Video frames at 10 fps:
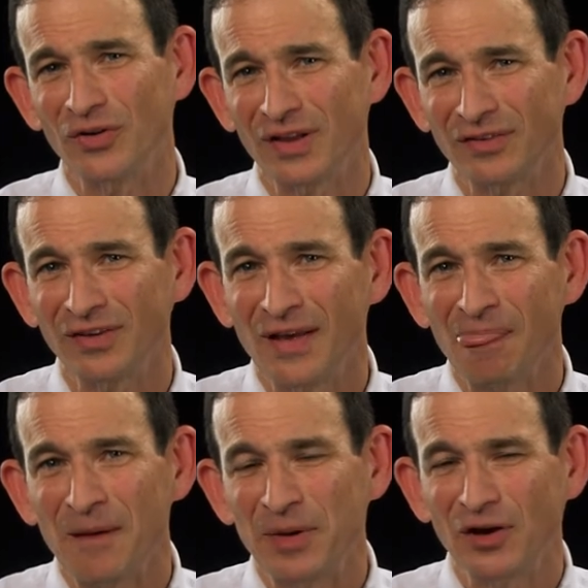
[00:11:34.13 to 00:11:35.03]
you this?
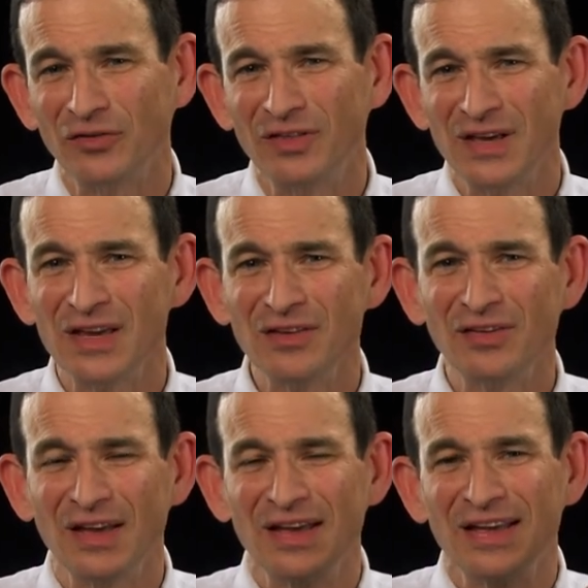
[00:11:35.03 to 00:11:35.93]
Because
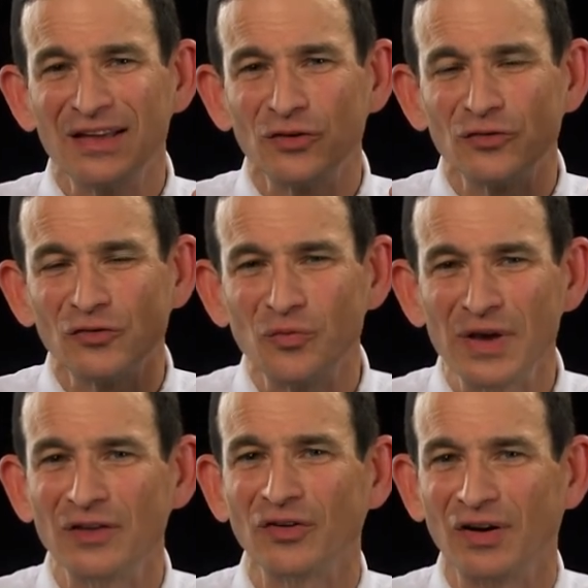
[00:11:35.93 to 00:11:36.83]
these
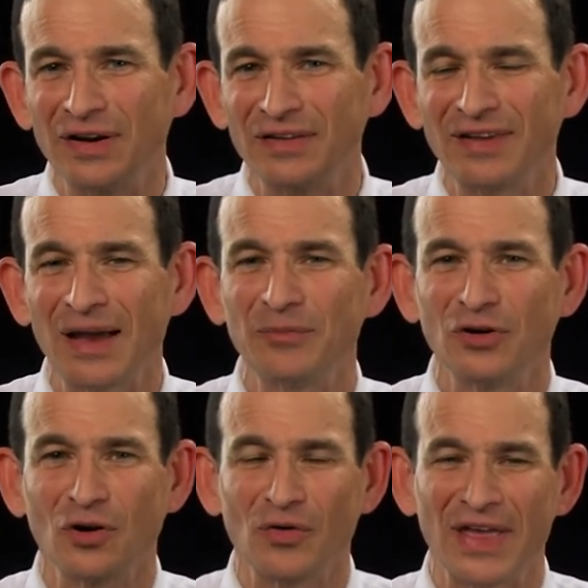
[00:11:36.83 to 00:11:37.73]
suites are an attempt
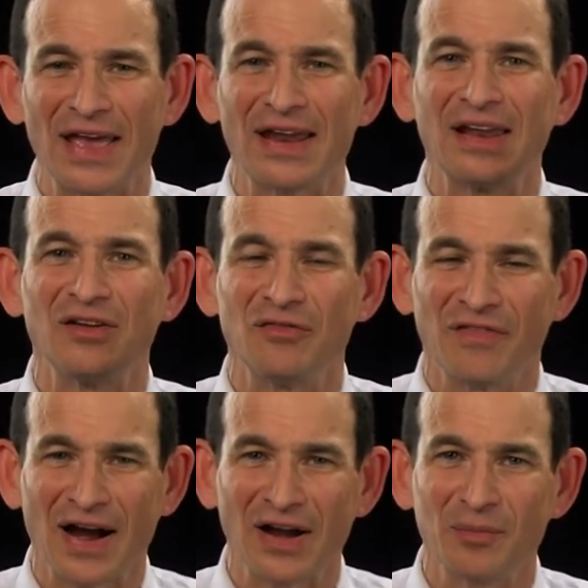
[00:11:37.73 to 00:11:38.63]
to create an
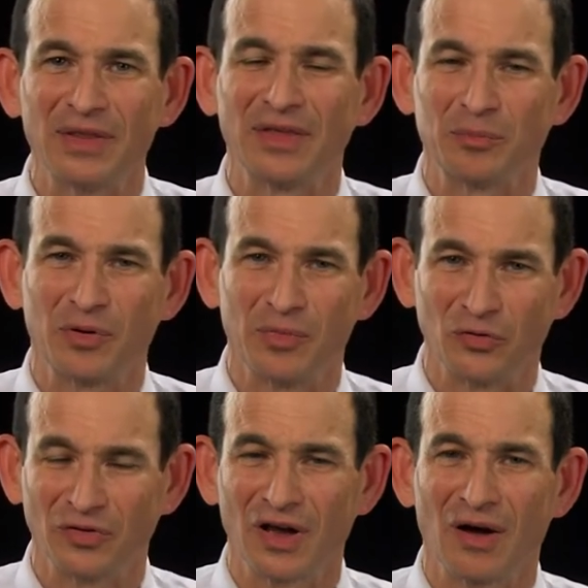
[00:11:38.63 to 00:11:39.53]
environment that
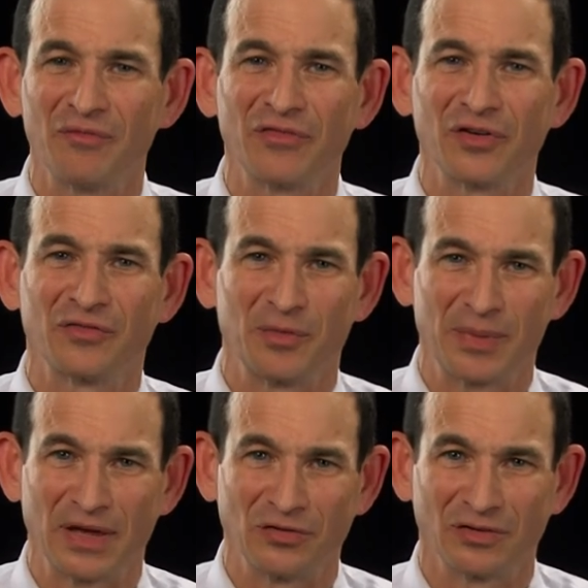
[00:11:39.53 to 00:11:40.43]
promotes comfort for
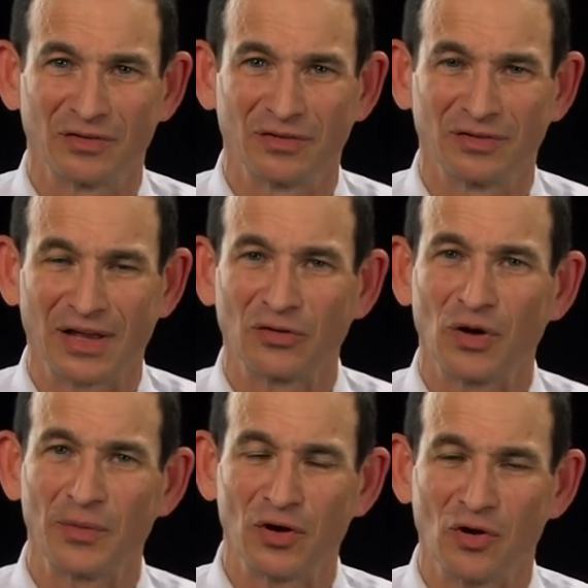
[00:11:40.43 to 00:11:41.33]
patients. That's
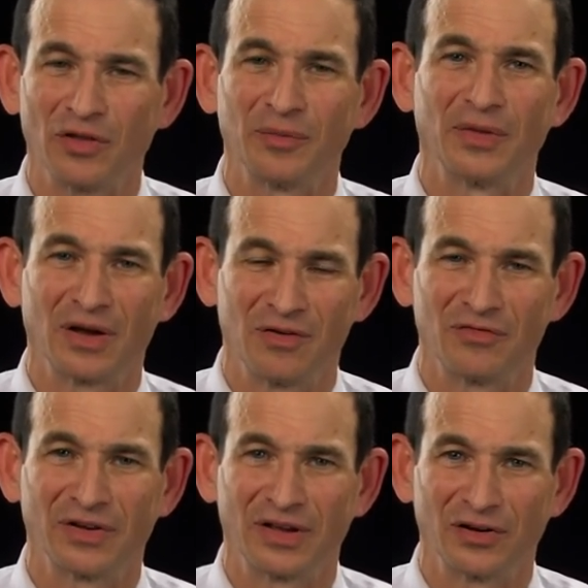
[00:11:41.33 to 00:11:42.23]
why we call them the
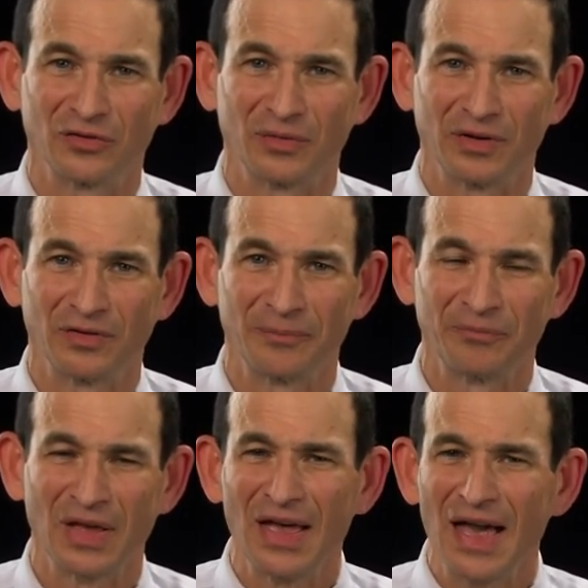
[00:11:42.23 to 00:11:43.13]
comfort care suites.
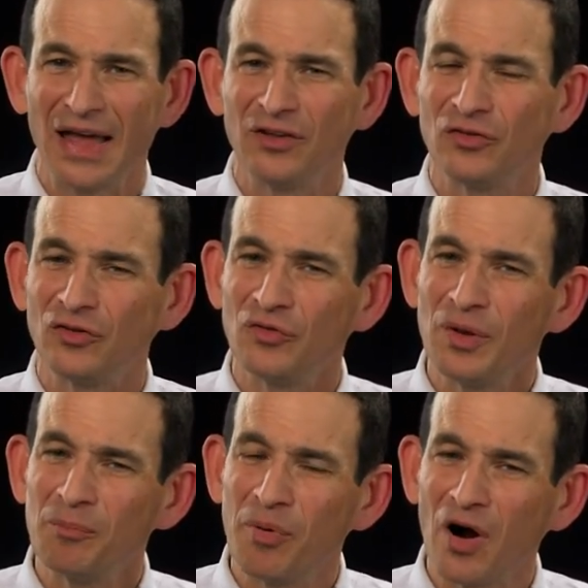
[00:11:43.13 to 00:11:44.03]
And it's
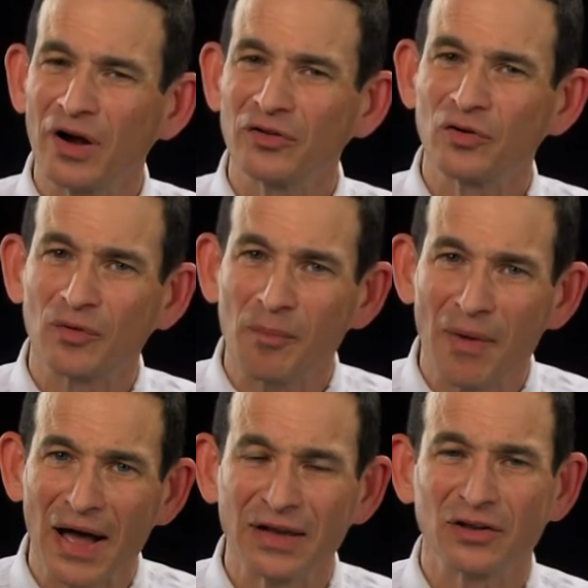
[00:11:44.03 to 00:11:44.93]
in part to
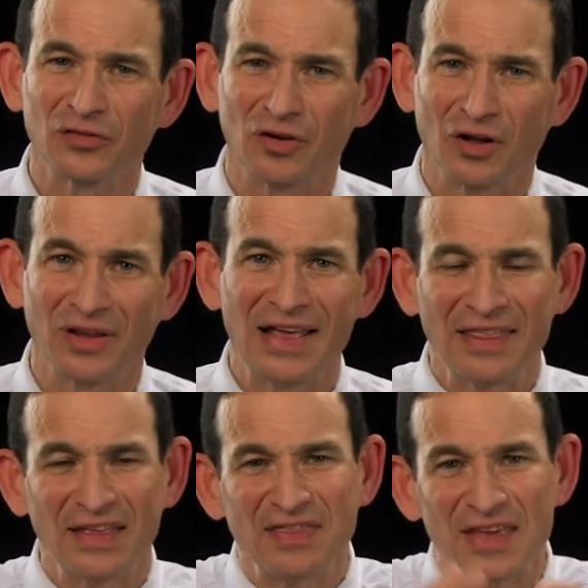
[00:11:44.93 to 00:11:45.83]
remind us all
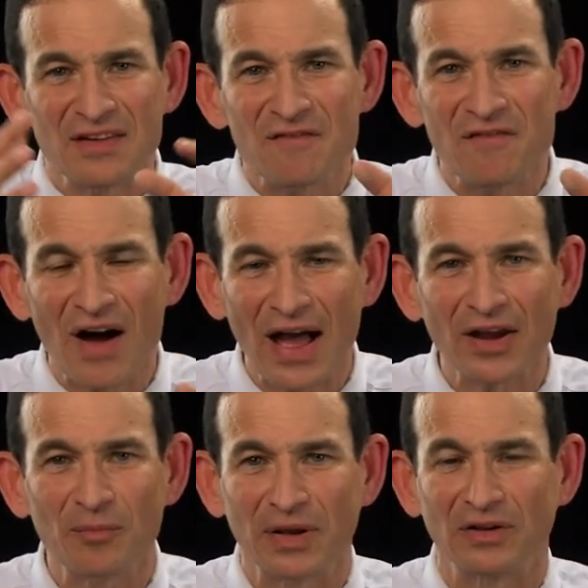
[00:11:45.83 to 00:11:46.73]
that the
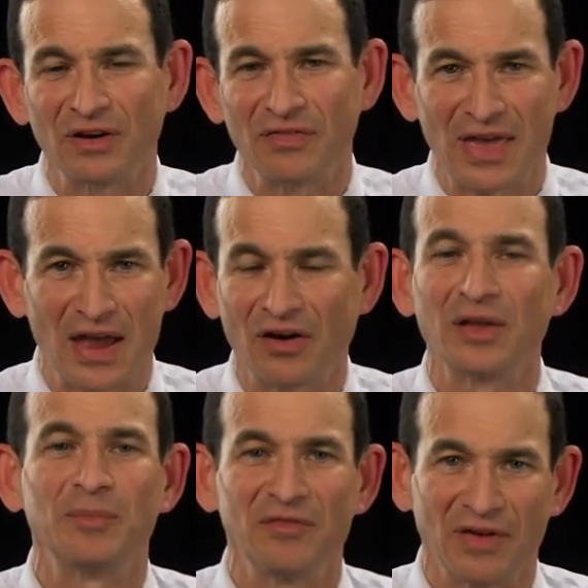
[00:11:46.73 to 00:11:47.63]
environment of care
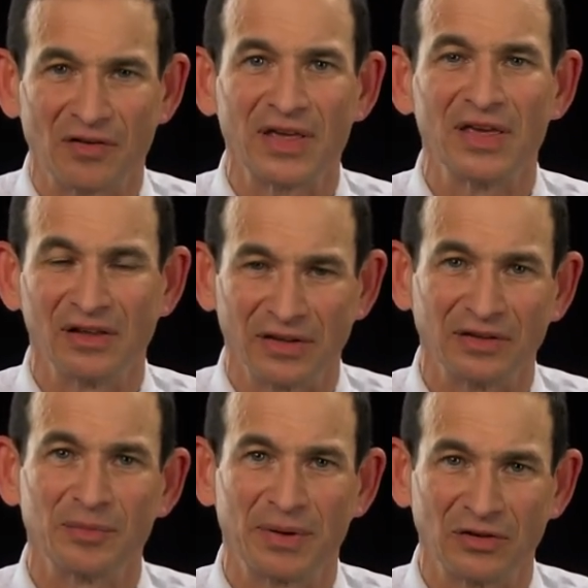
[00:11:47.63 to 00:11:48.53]
can be very healing
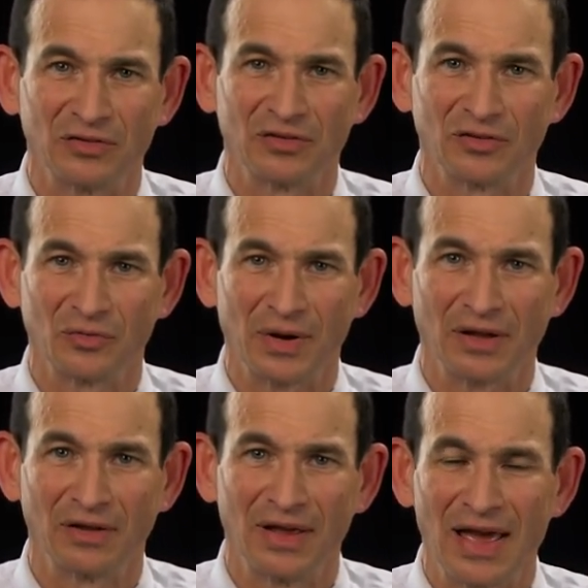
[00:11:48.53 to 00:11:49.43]
to patients as
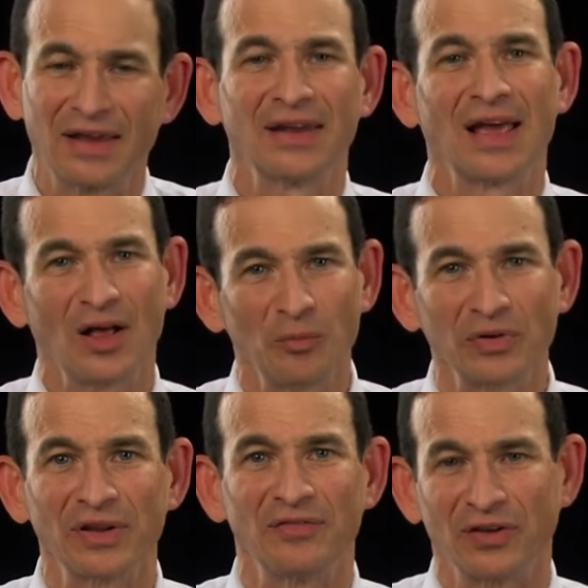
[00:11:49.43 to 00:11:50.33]
well and can help
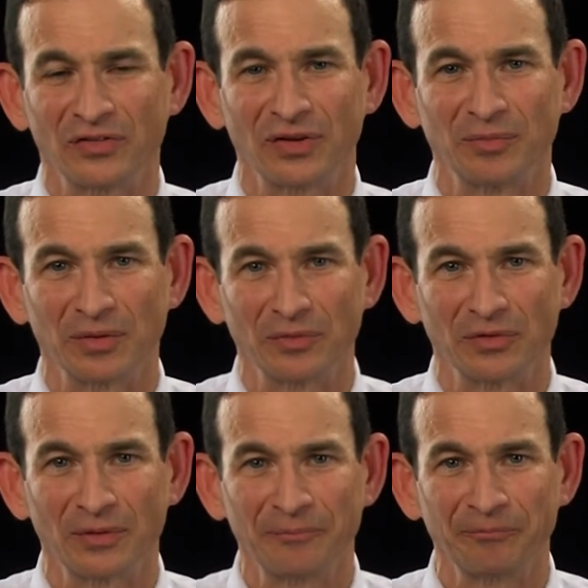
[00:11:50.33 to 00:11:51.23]
relieve their
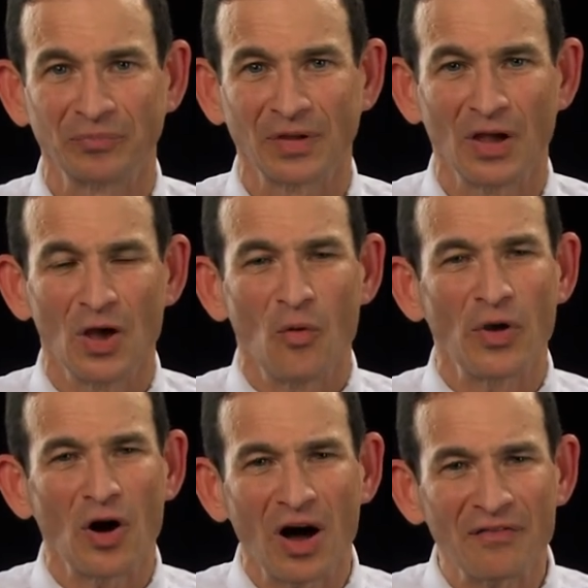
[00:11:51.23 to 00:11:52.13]
symptoms.
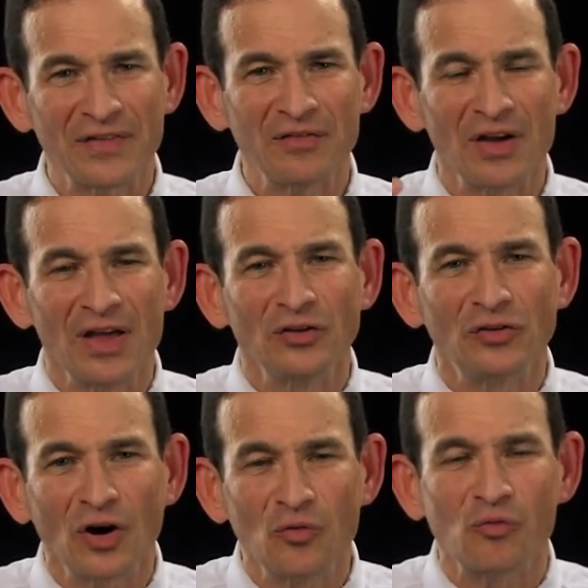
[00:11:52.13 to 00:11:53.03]
We often
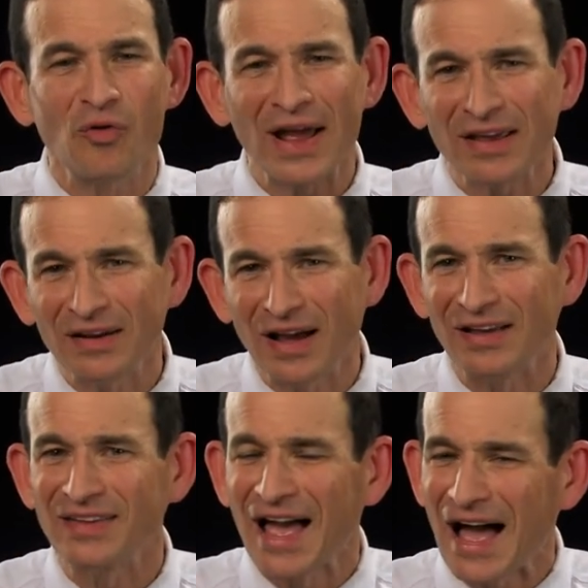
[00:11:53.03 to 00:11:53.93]
don't
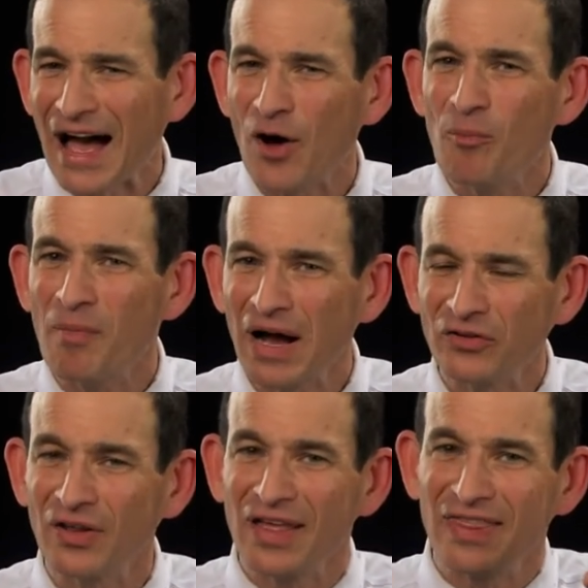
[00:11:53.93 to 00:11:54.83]
recognize how
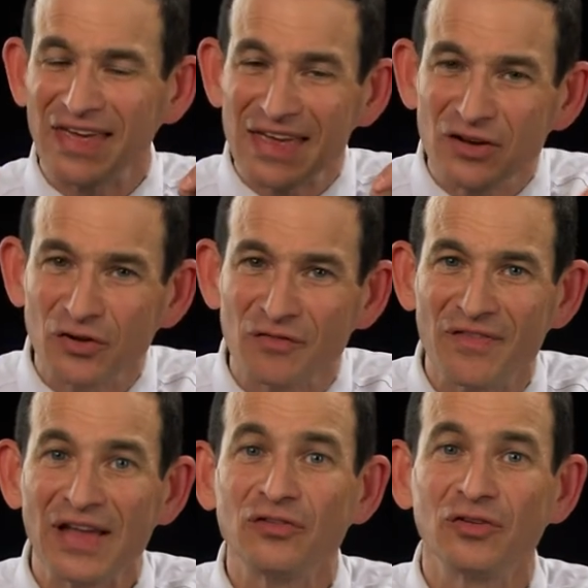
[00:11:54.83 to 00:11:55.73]
much the
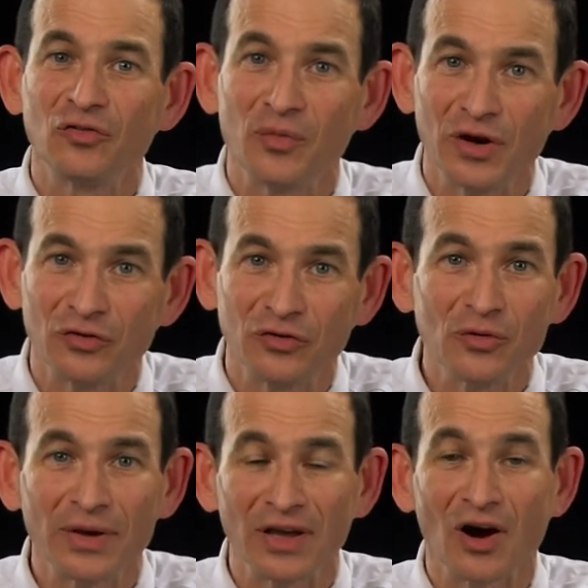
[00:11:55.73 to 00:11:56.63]
interventions we are
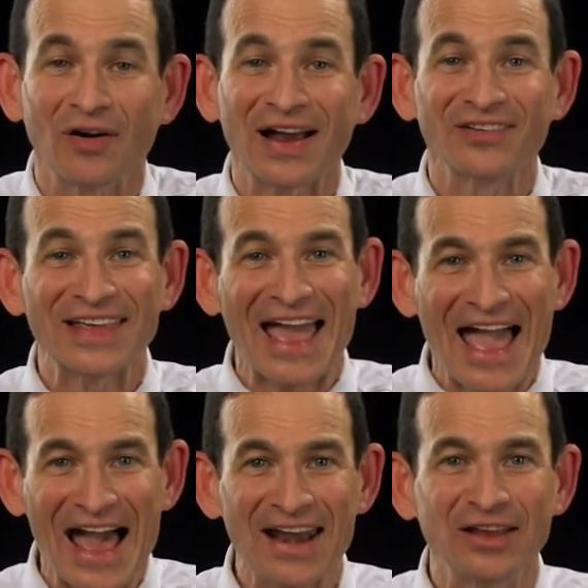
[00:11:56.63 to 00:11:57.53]
doing are actually
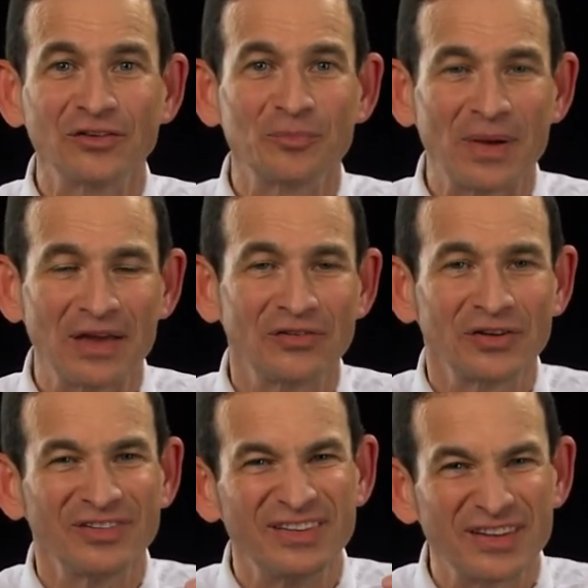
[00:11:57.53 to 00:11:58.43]
adding to
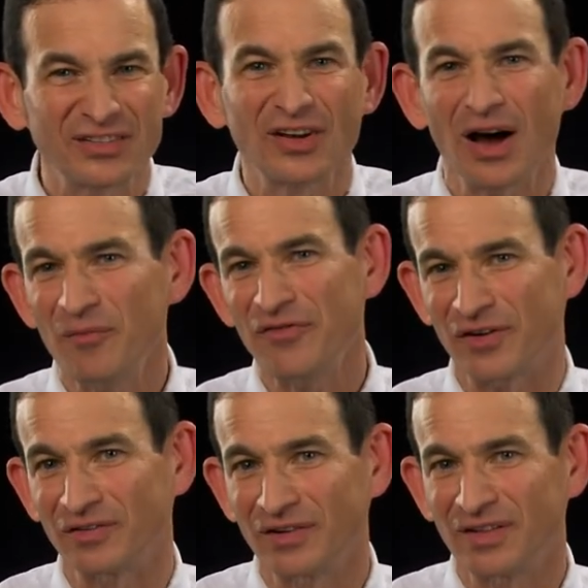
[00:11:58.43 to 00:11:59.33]
patients'
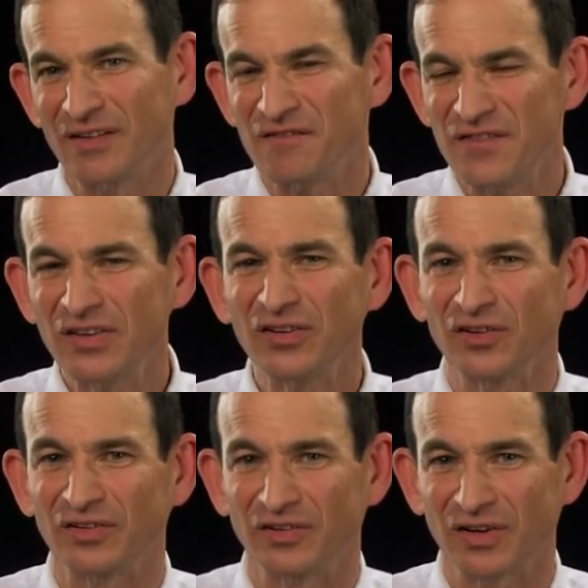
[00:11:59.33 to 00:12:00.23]
discomfort, their
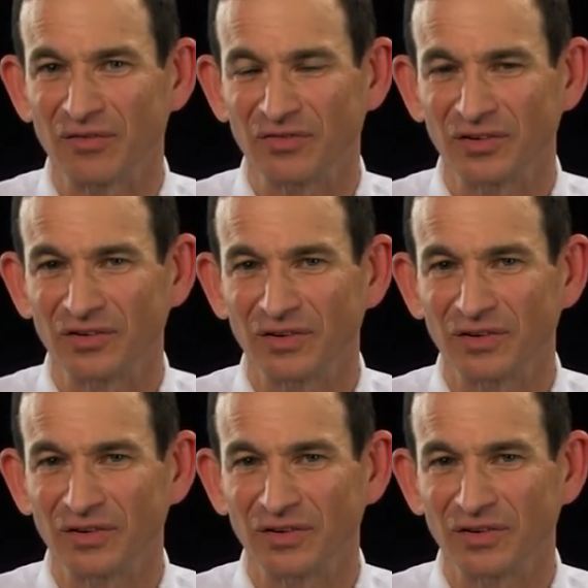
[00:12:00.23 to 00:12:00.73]
physical discomfort.